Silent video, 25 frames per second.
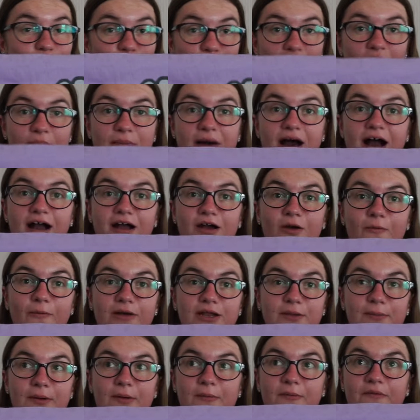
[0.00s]
Primark, when
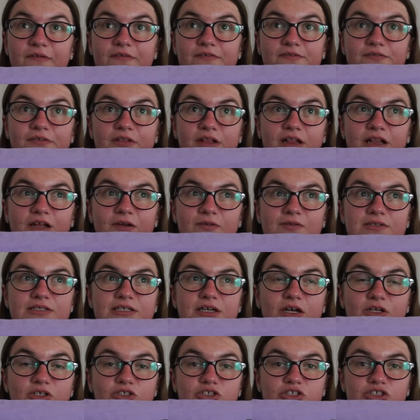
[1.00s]
I went with Lucy
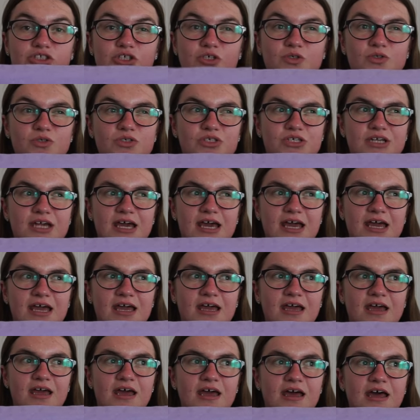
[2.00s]
on Tuesday,
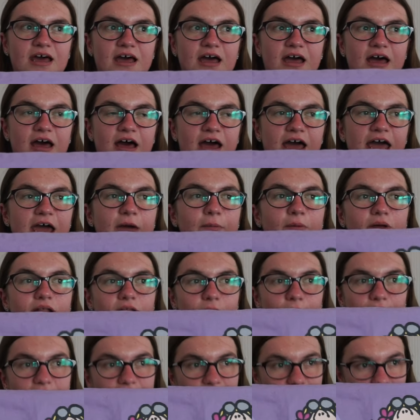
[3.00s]
it
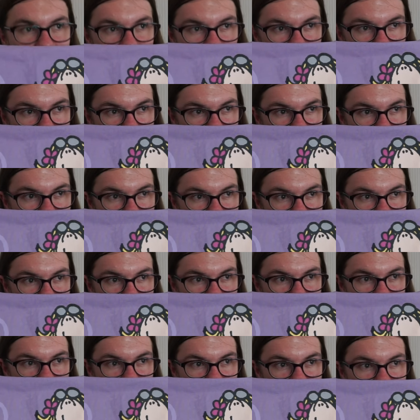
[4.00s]
was
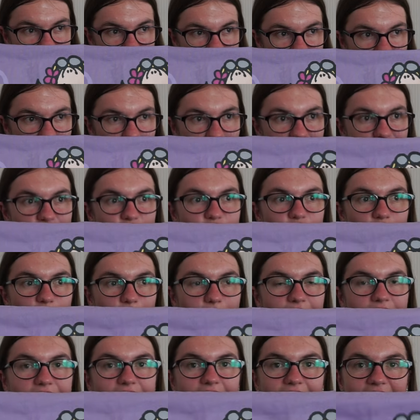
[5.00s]
Tuesday. I went
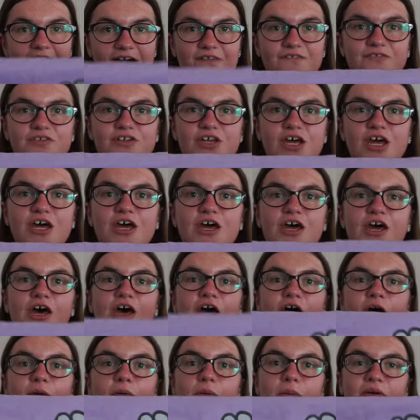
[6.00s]
shopping after
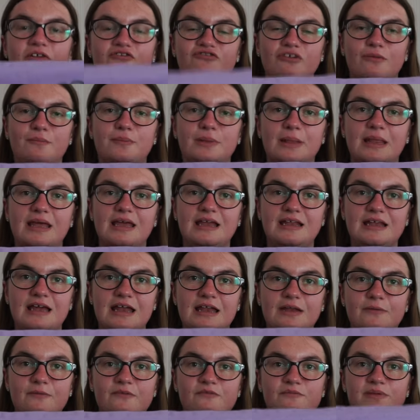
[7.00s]
we went
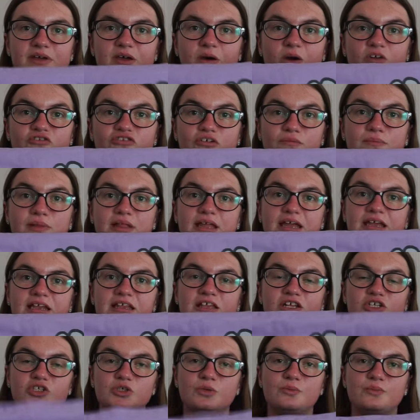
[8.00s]
trampolining. We've been going trampolining
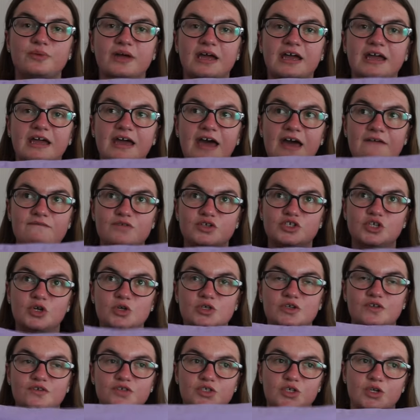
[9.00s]
at jumping every
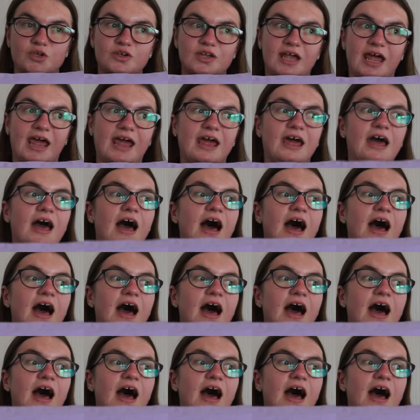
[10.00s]
Tuesday and Sunday.